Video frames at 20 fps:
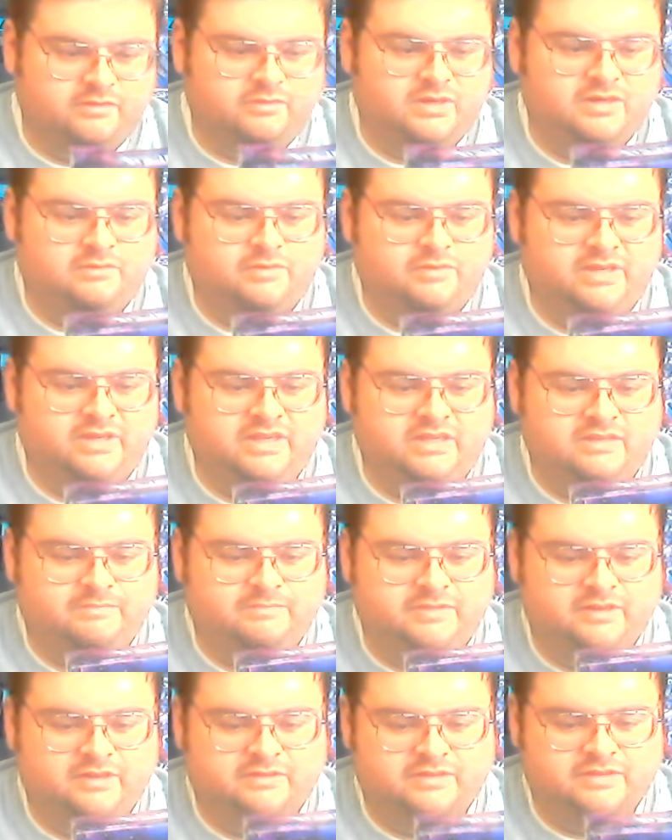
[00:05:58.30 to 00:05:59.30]
when he
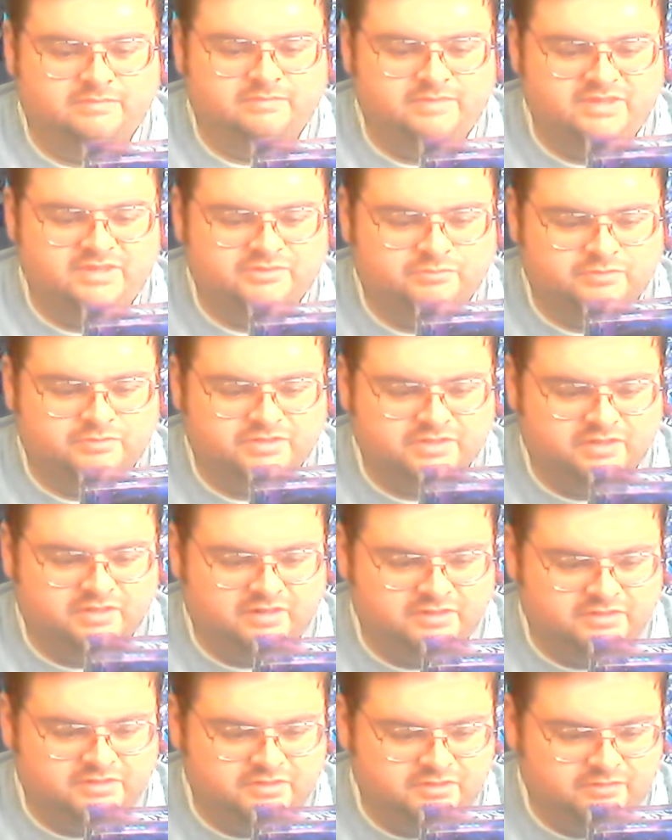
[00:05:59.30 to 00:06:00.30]
appeared in the Beast Wars
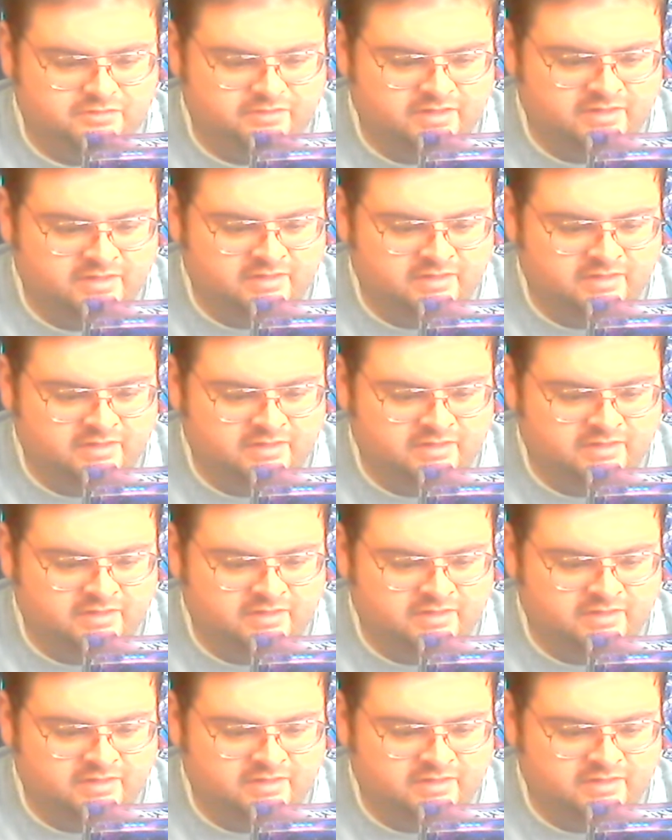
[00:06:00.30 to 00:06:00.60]
cartoon.